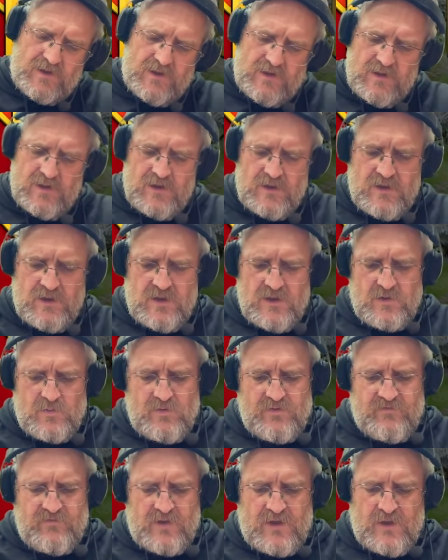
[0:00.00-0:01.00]
and
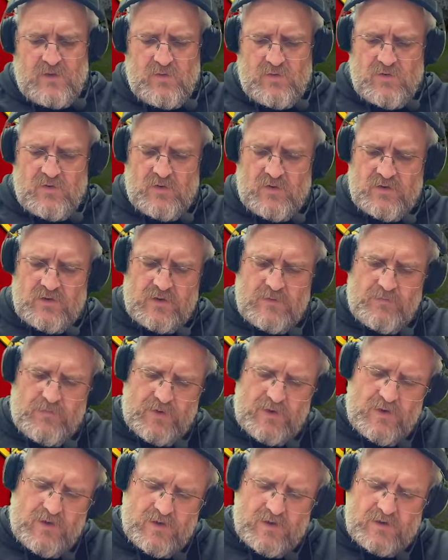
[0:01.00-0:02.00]
we've now got the
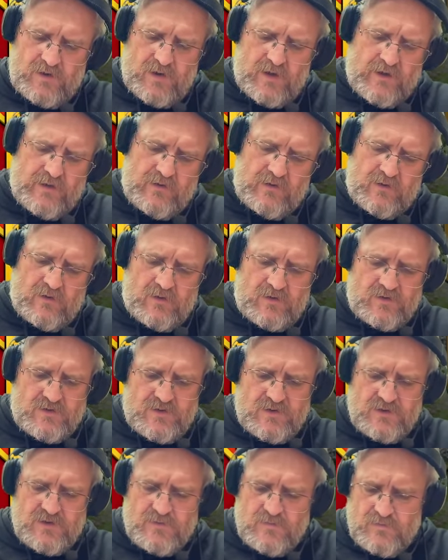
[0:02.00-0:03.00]
perk
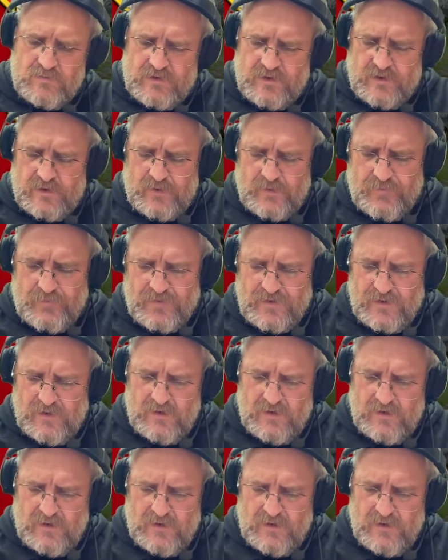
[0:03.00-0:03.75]
unlocked as well.